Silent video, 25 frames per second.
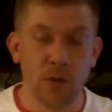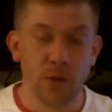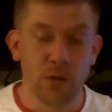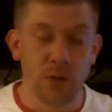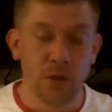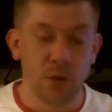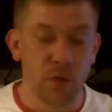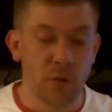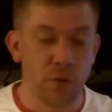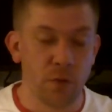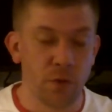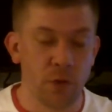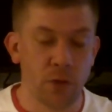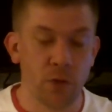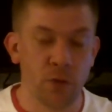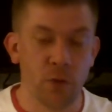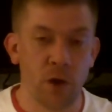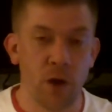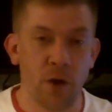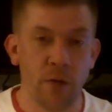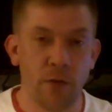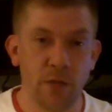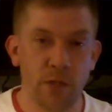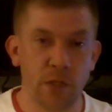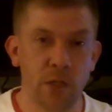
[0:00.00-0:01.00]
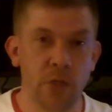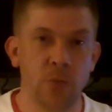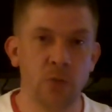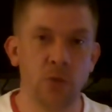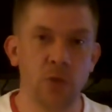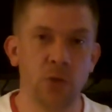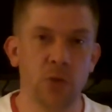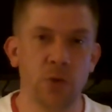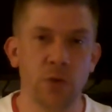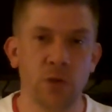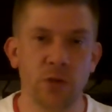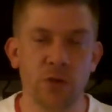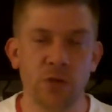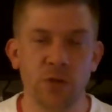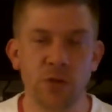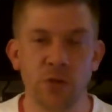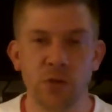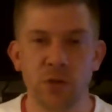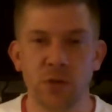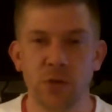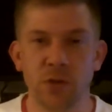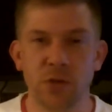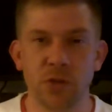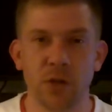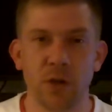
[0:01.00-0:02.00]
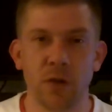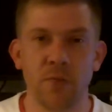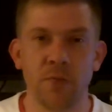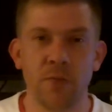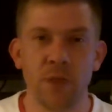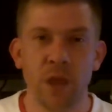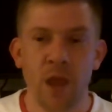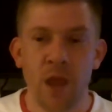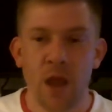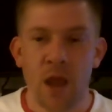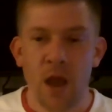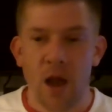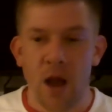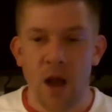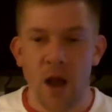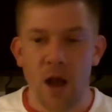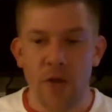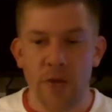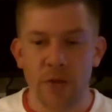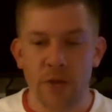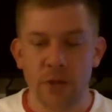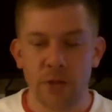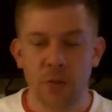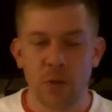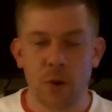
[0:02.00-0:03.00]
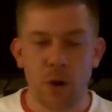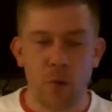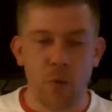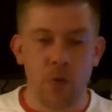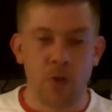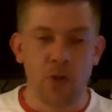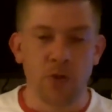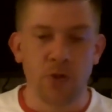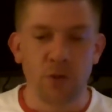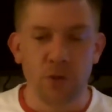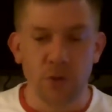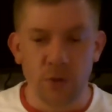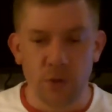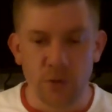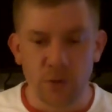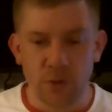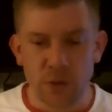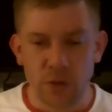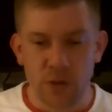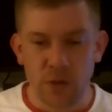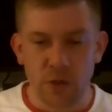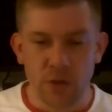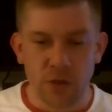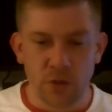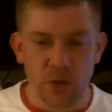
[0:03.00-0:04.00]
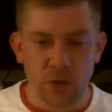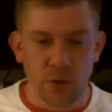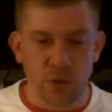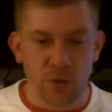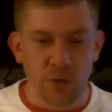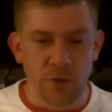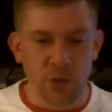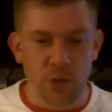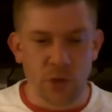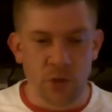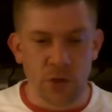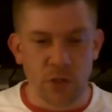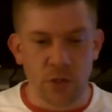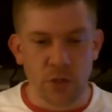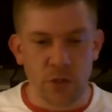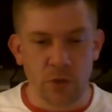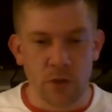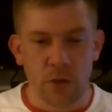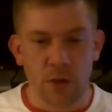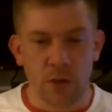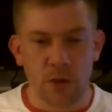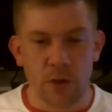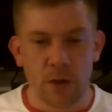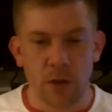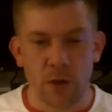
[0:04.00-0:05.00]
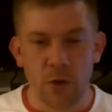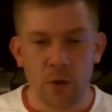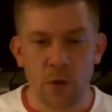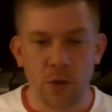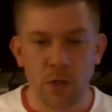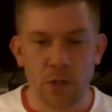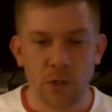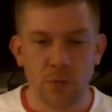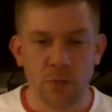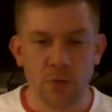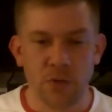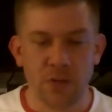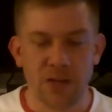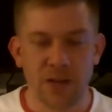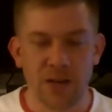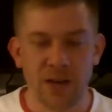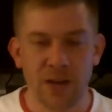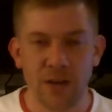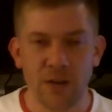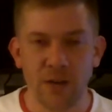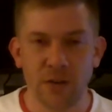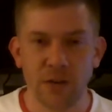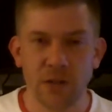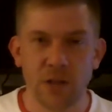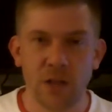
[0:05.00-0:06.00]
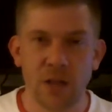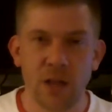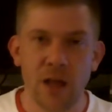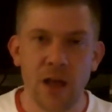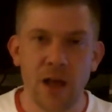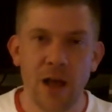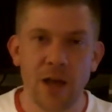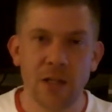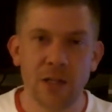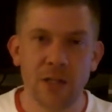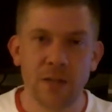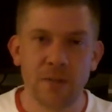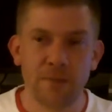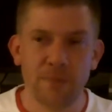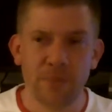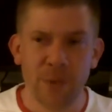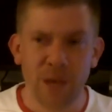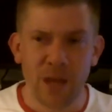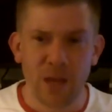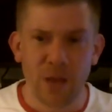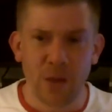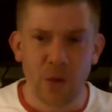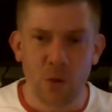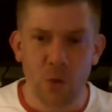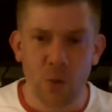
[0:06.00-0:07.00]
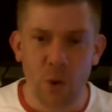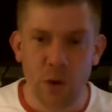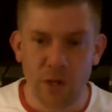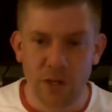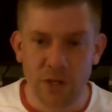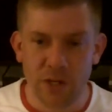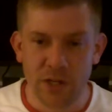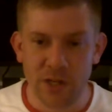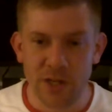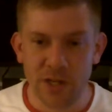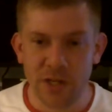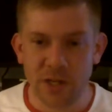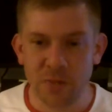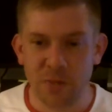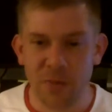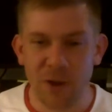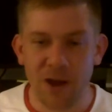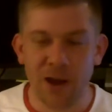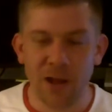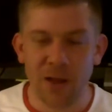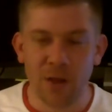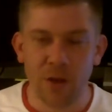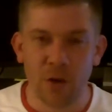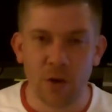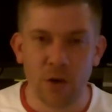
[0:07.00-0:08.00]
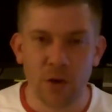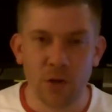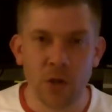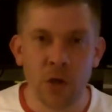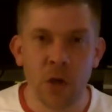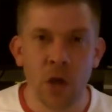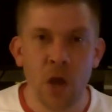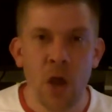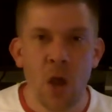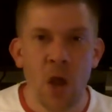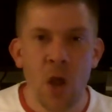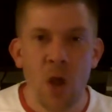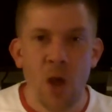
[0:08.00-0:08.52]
So the first one obviously was you introducing yourself. This one I want you to sort of address directly a question pertaining to this class. And the question is, by and large,